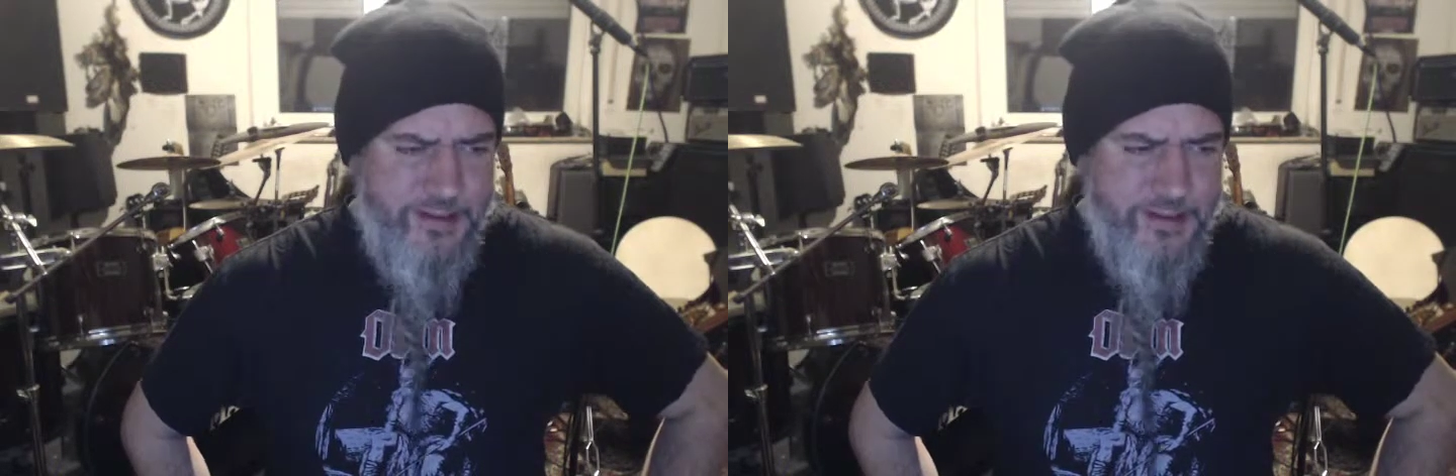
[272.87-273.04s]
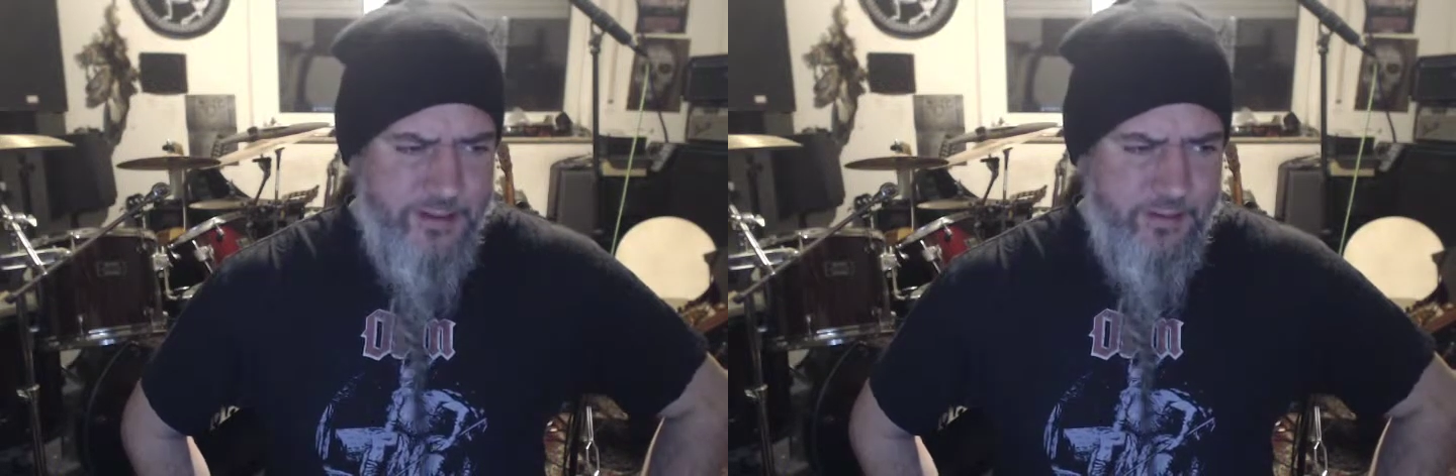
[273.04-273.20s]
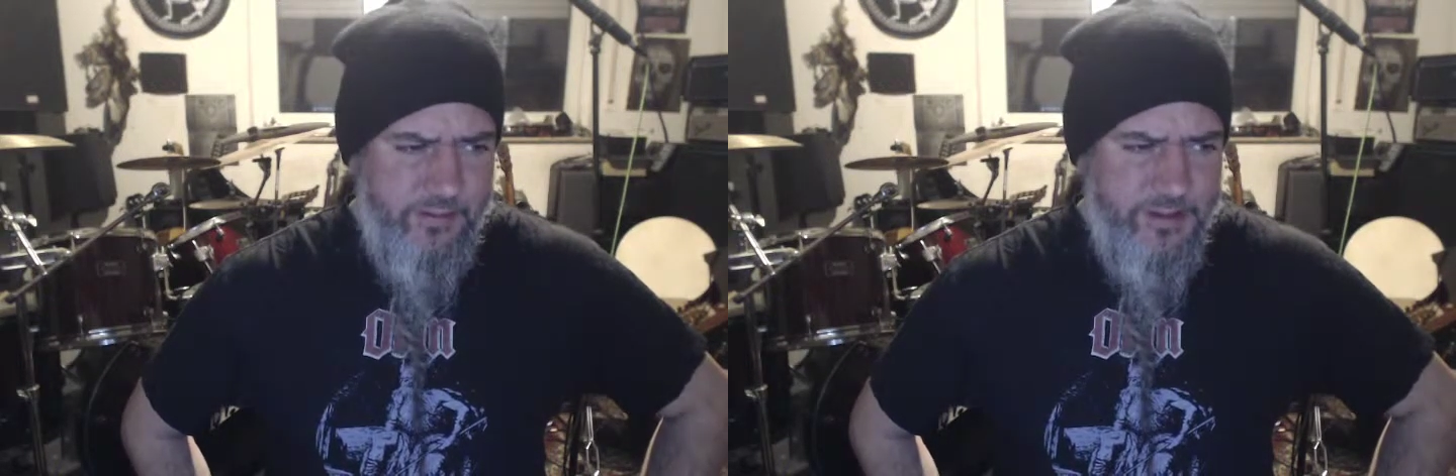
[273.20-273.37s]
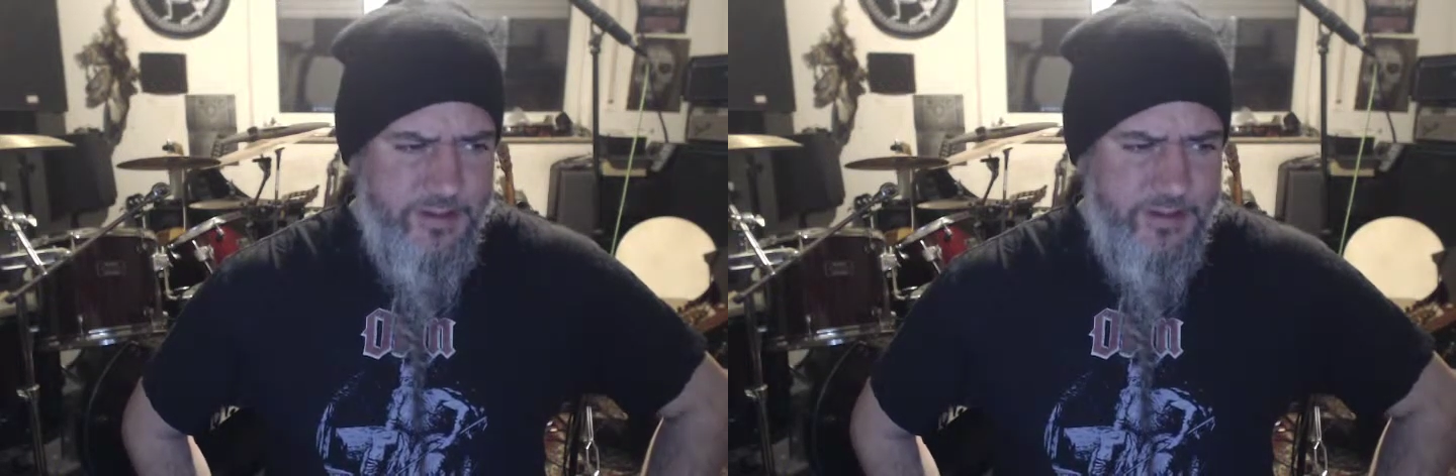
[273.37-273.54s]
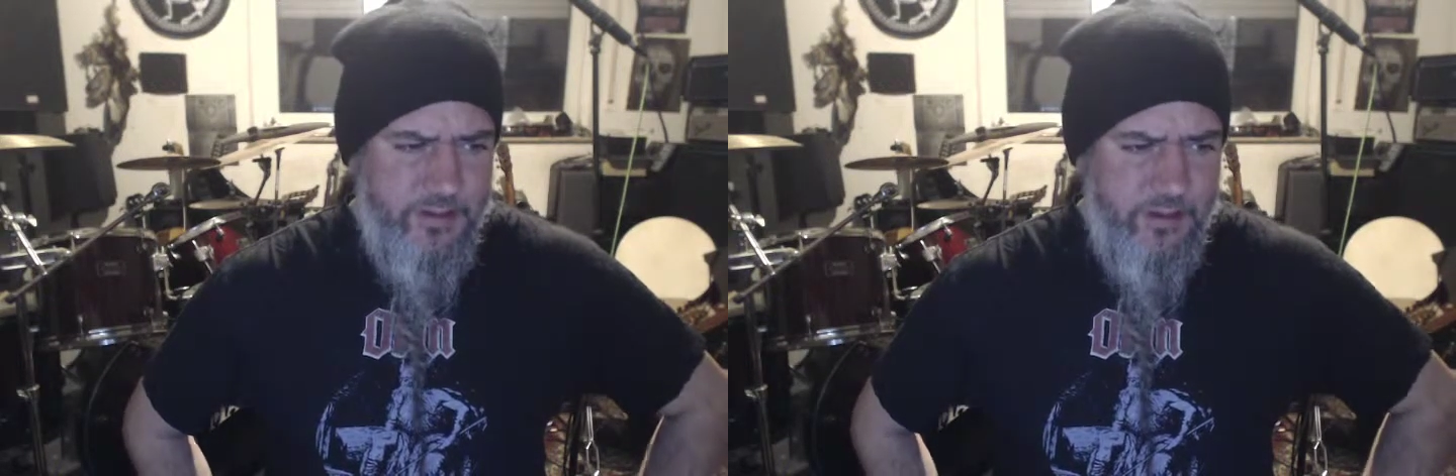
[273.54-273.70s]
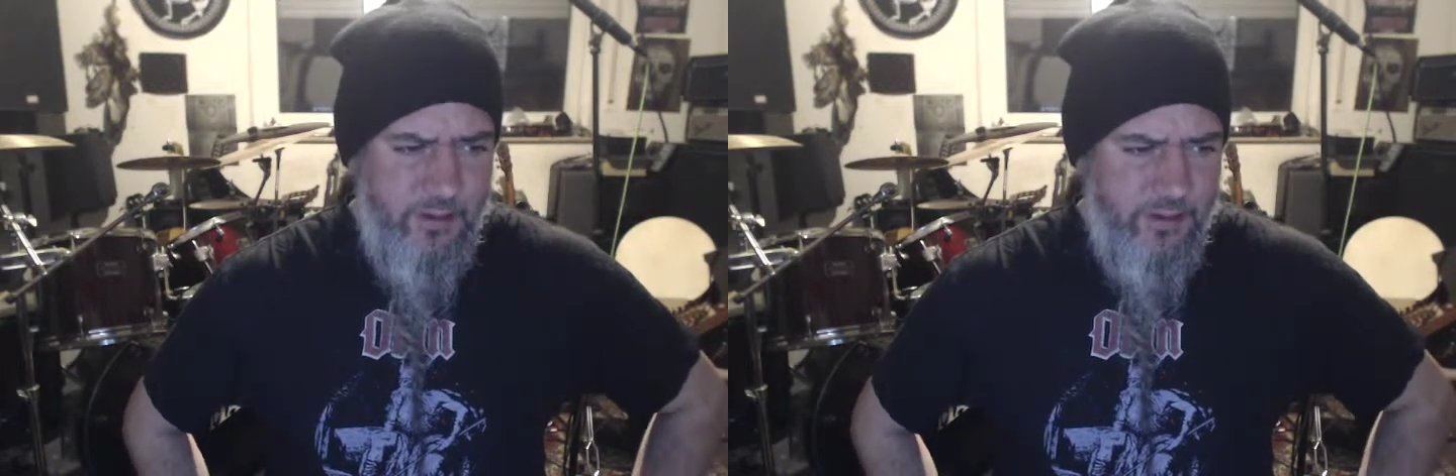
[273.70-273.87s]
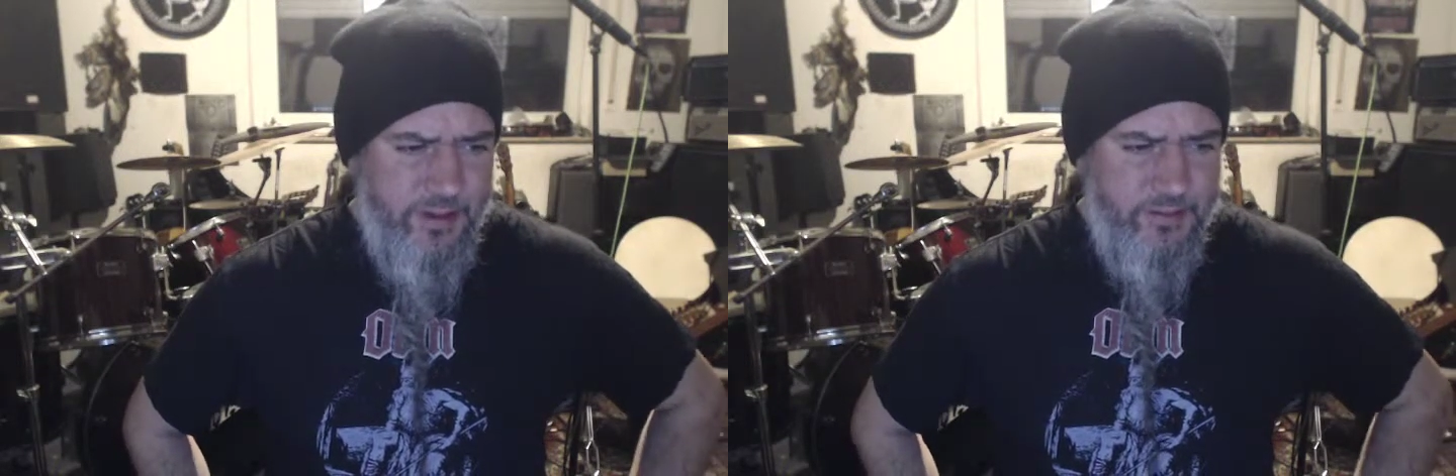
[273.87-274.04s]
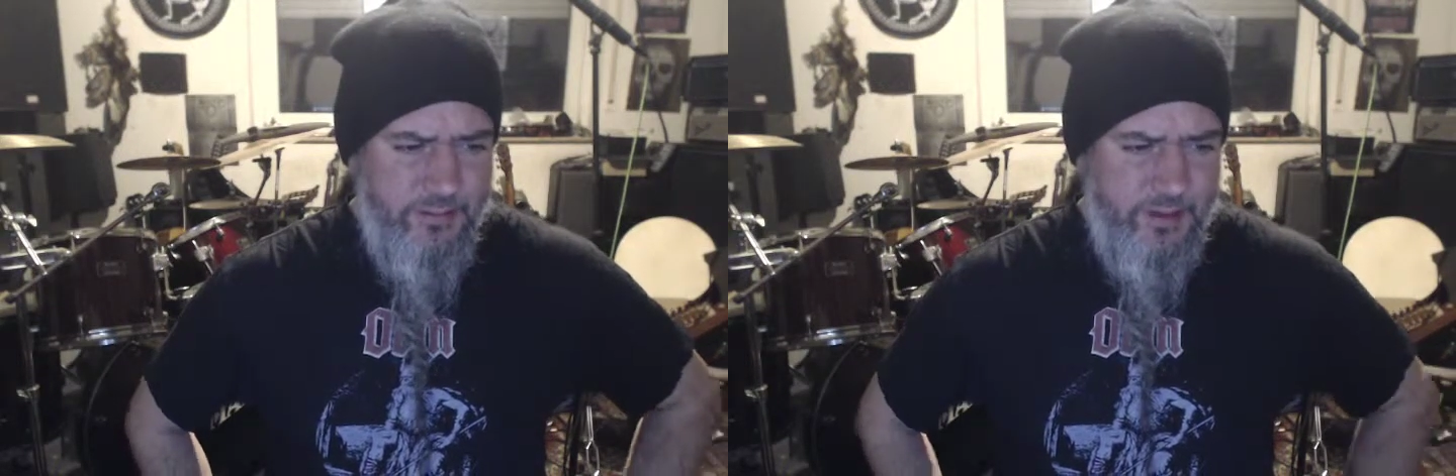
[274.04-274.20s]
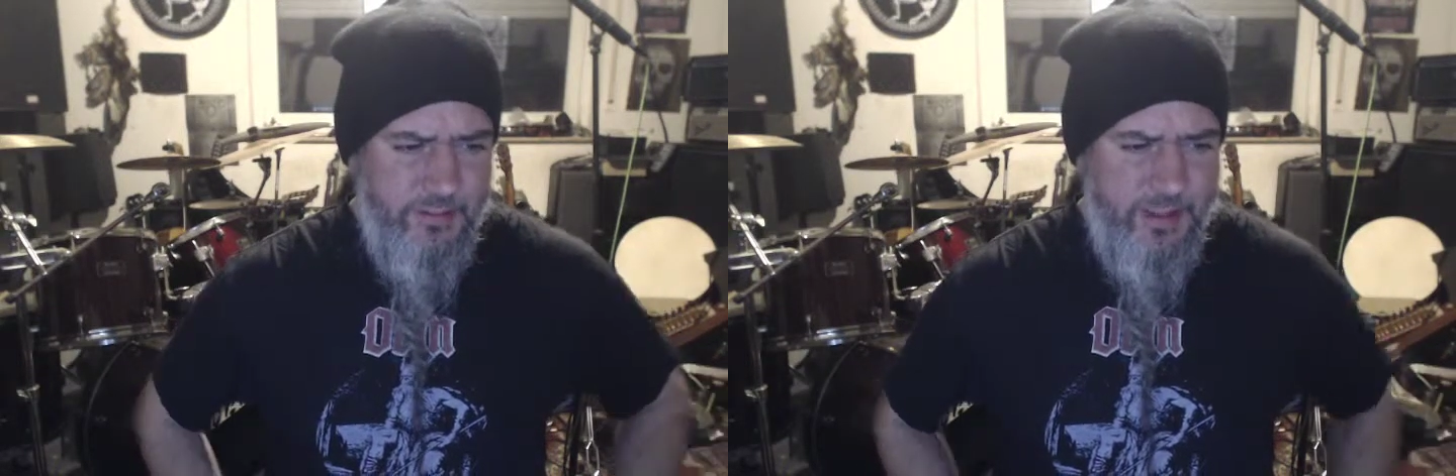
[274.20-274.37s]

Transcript: so it's hard to really